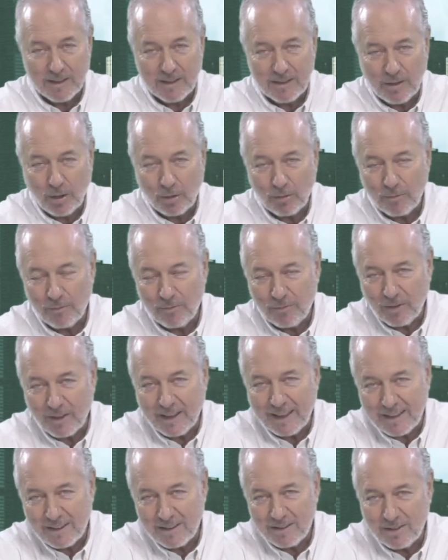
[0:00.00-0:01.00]
Don't
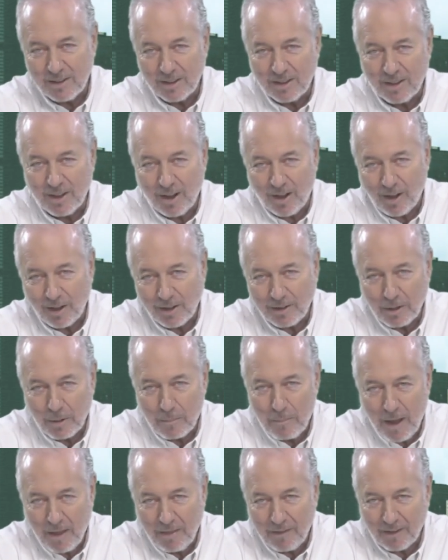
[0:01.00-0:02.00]
forget to call your
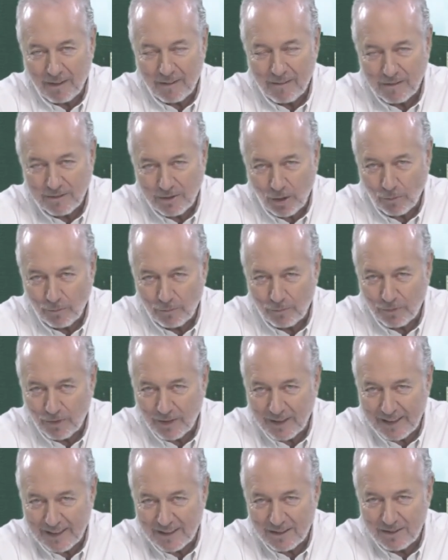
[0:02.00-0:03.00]
mother. Don't
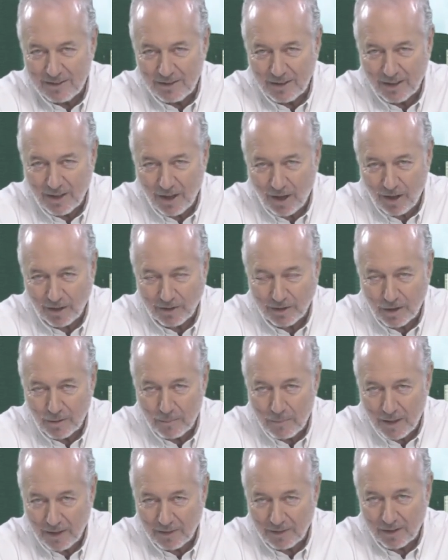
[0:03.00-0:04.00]
forget to call your
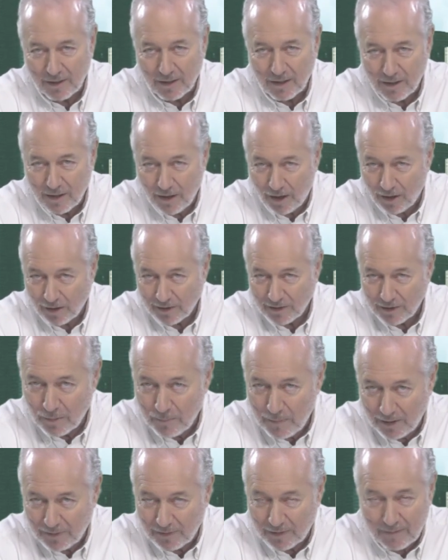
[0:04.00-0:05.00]
mother. Call
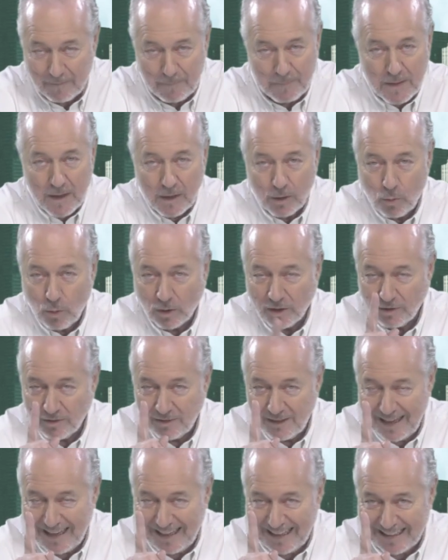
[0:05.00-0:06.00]
mother cuando
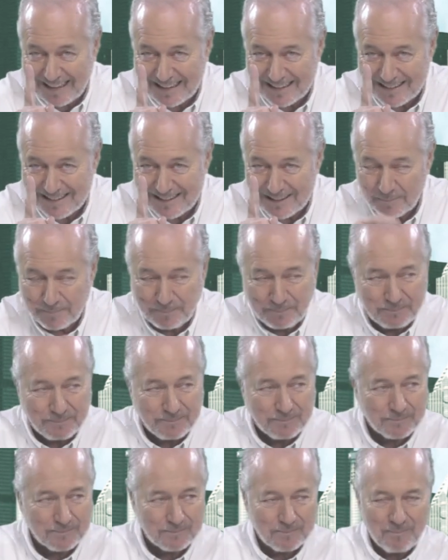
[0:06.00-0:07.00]
llegues,
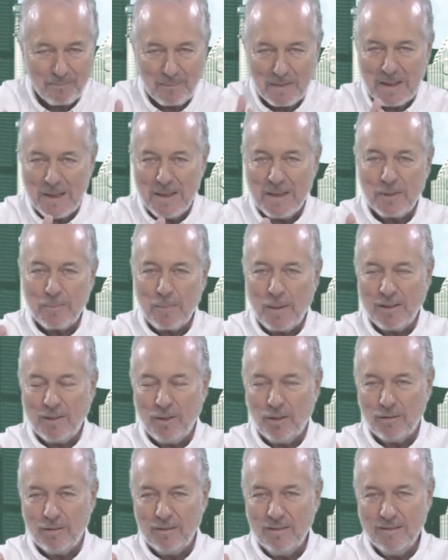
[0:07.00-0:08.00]
en
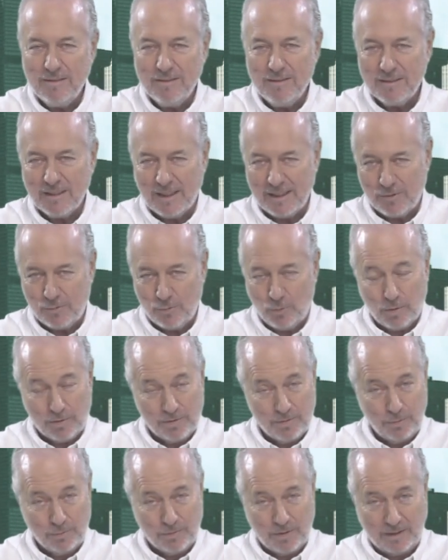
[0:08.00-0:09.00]
español, que es
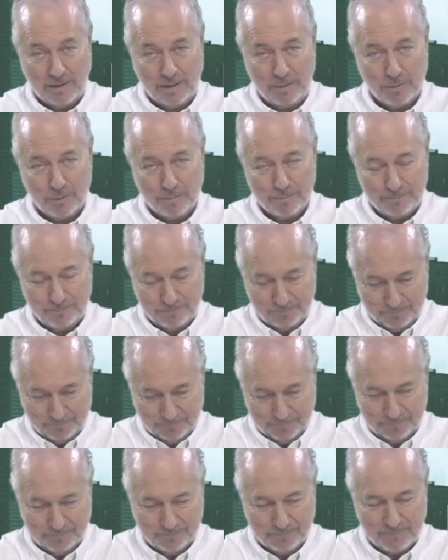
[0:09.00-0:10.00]
sustantivo.
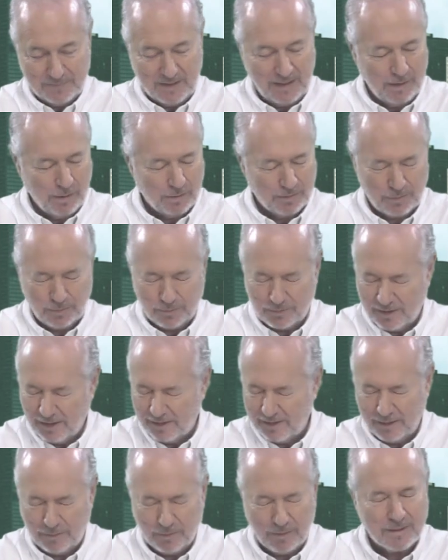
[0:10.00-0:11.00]
Digo
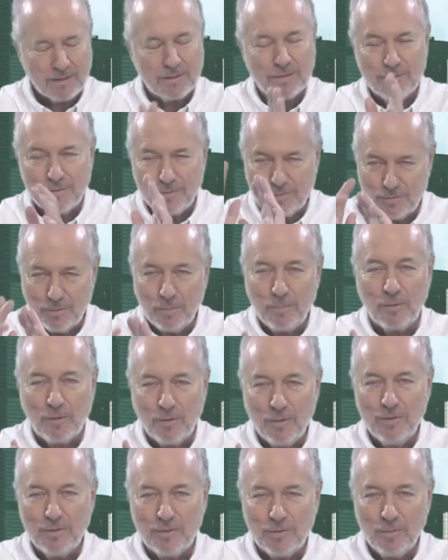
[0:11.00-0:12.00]
sustantivo, es
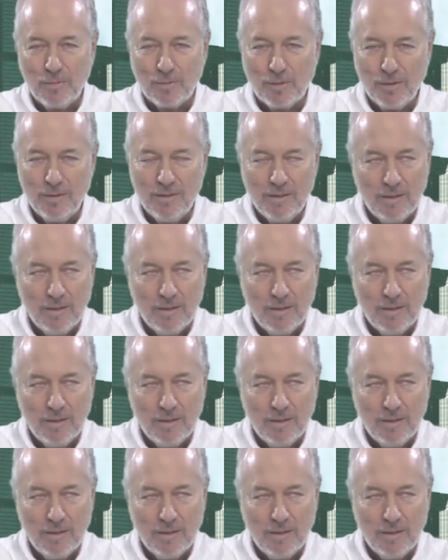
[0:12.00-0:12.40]
subjuntivo.